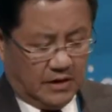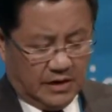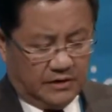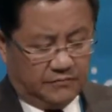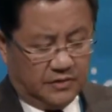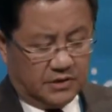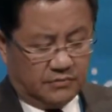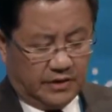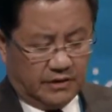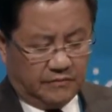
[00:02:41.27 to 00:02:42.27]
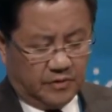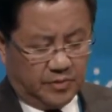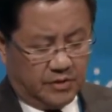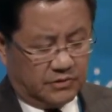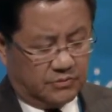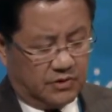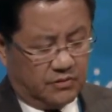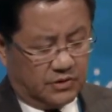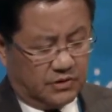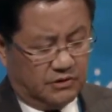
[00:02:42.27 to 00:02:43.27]
anniversary of the Belt
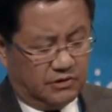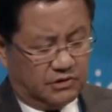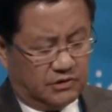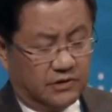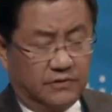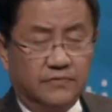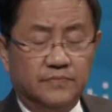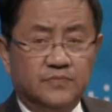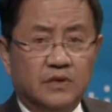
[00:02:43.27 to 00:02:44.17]
Road Initiative.